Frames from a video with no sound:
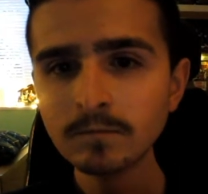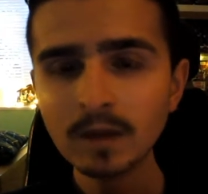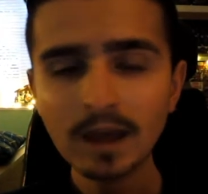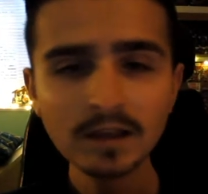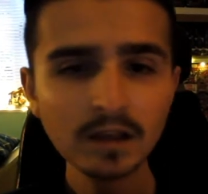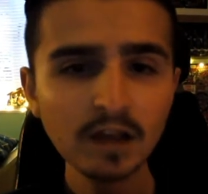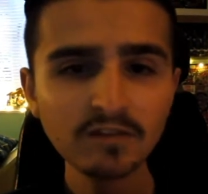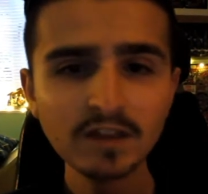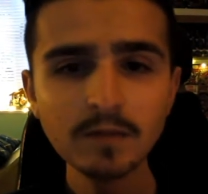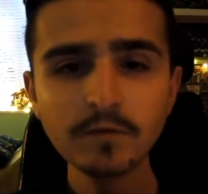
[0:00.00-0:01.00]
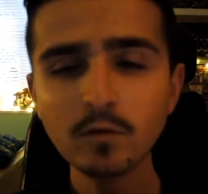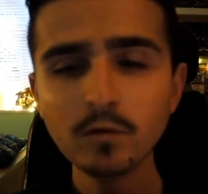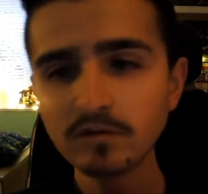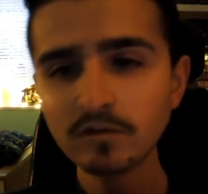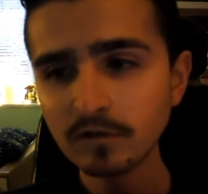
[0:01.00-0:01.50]
I had a cousin here before
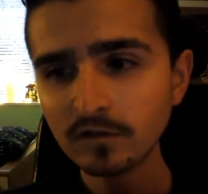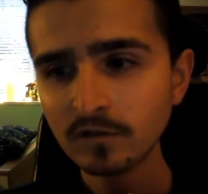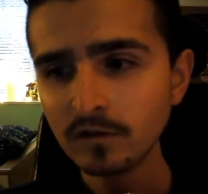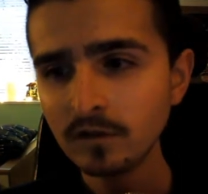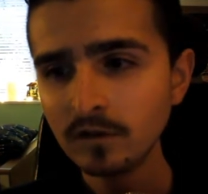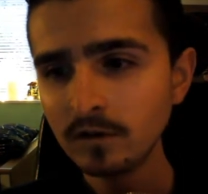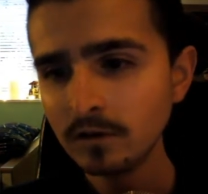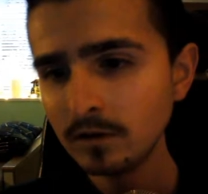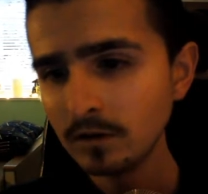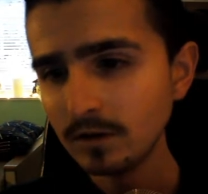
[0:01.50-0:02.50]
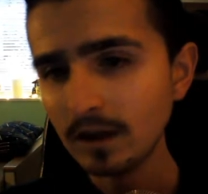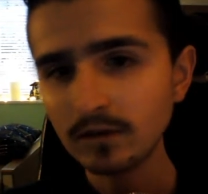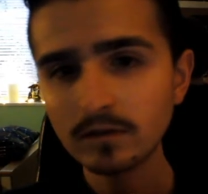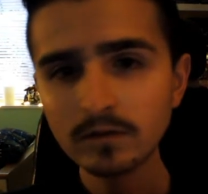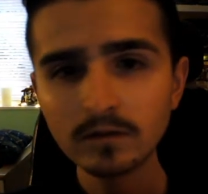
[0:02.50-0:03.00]
Christmas that
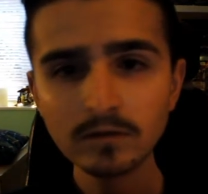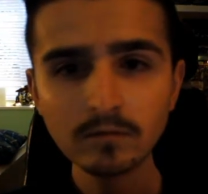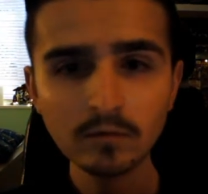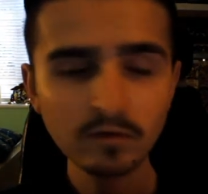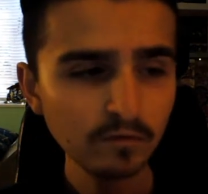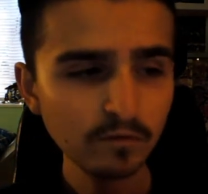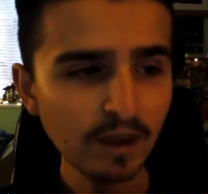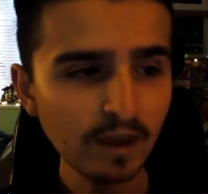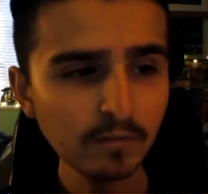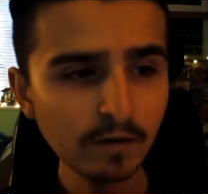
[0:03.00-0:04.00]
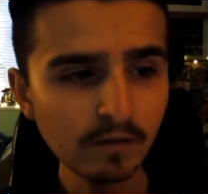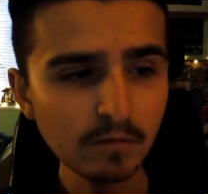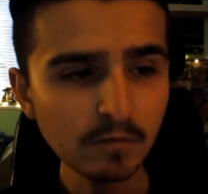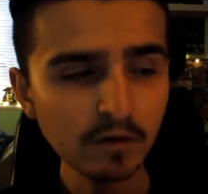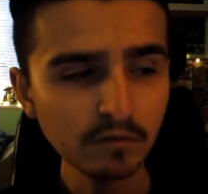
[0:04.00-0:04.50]
was staying with my
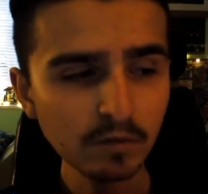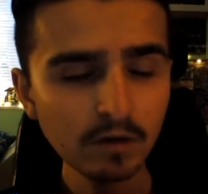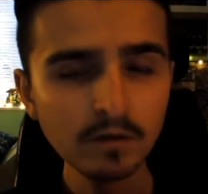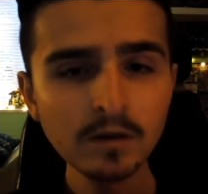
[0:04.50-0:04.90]
grandma as well.